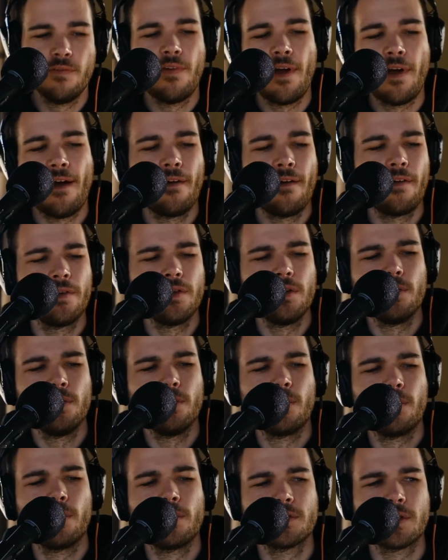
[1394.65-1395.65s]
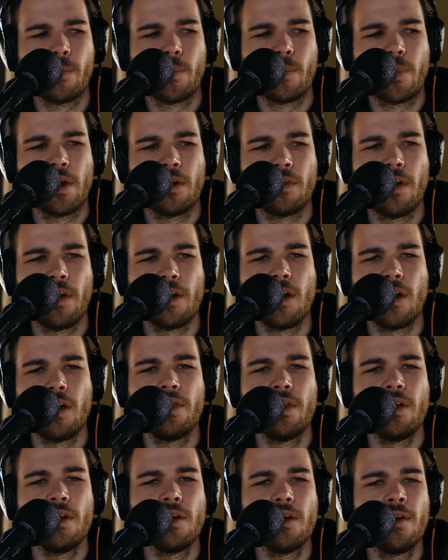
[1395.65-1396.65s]
value or something, like
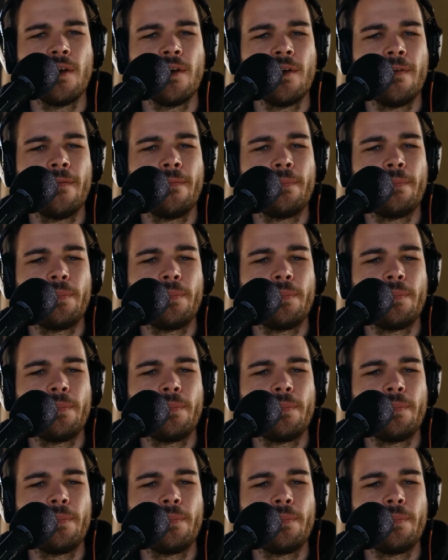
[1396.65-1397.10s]
I think